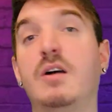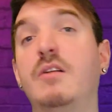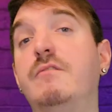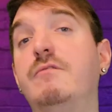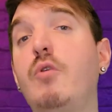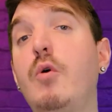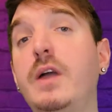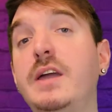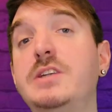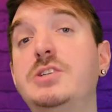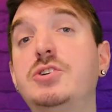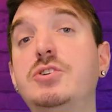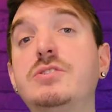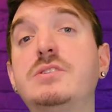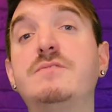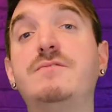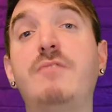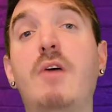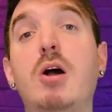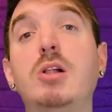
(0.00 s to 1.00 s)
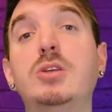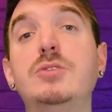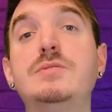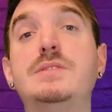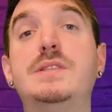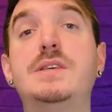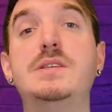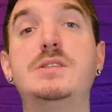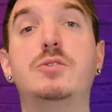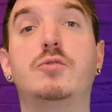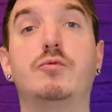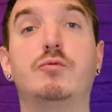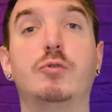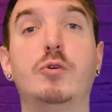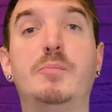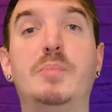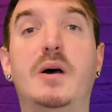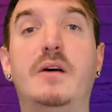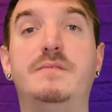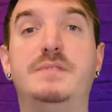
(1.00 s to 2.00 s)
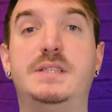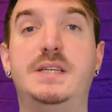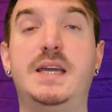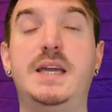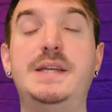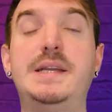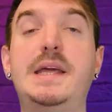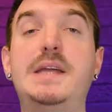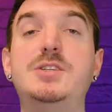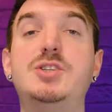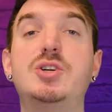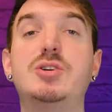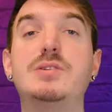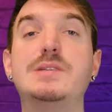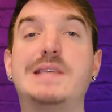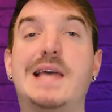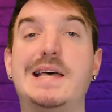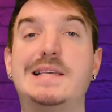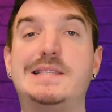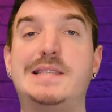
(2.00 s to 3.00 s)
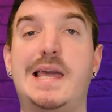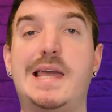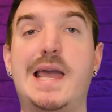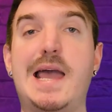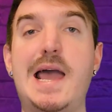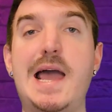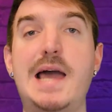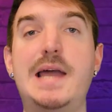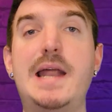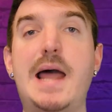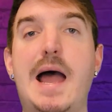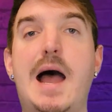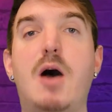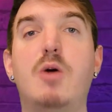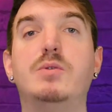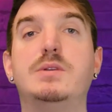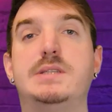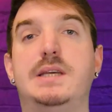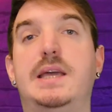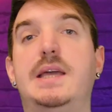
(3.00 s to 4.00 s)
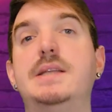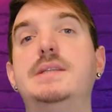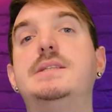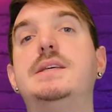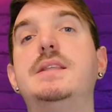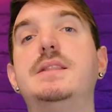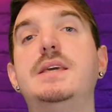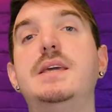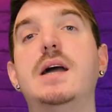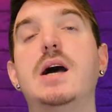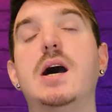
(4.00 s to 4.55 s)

Voyagers follows this group of teenagers as they head out into the